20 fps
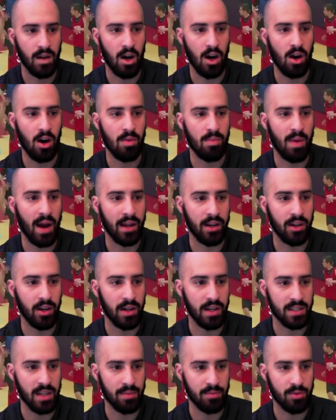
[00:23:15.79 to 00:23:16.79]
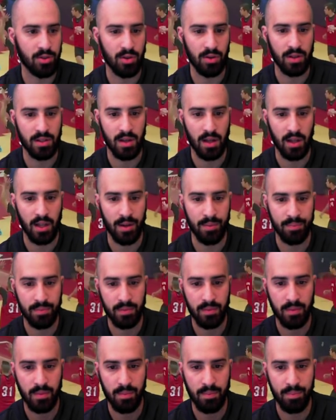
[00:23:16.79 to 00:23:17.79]
Oh my goodness. I'm screwing this all
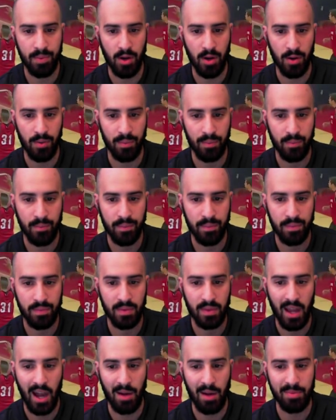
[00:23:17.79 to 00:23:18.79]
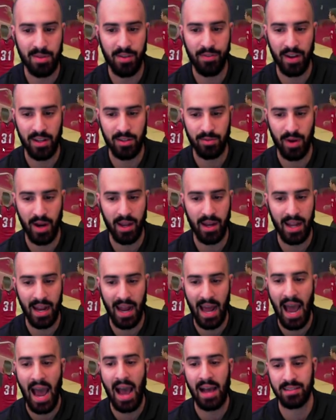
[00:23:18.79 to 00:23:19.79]
up. Boom. Help defense, right?
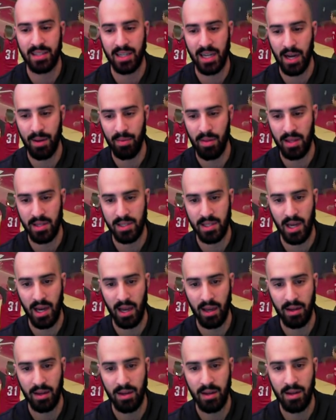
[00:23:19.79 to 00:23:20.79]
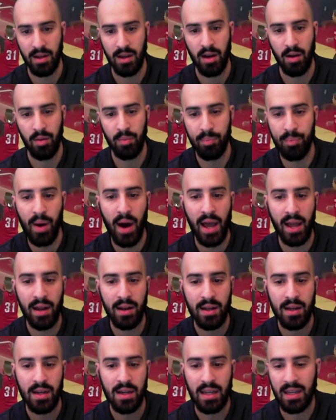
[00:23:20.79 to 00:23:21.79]
It has to come to this guy.
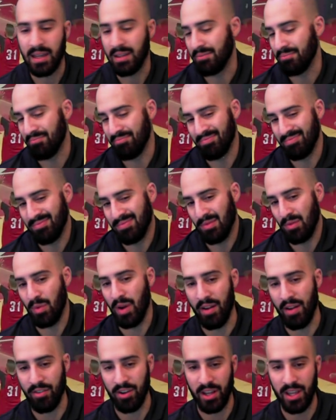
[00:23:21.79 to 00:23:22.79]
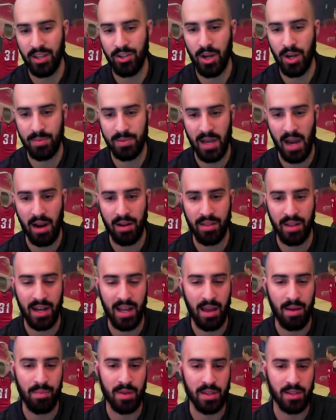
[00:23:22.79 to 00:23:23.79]
But whatever. He jumps higher than
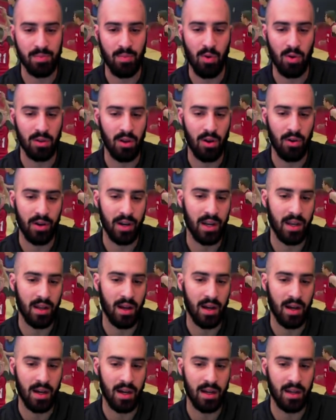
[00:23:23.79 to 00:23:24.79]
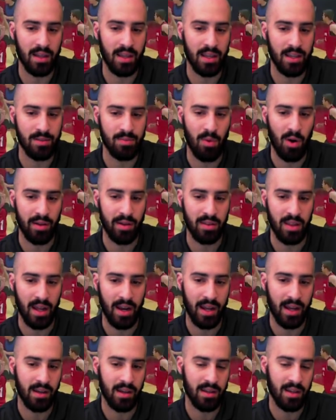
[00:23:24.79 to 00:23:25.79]
him. He's more loaded. He's more
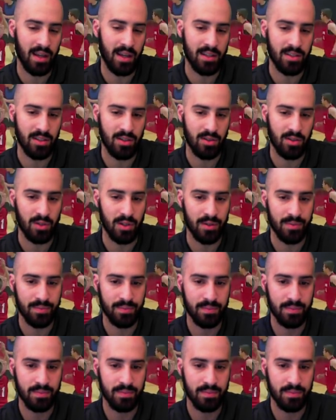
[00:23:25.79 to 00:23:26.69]
athletic. It's cool.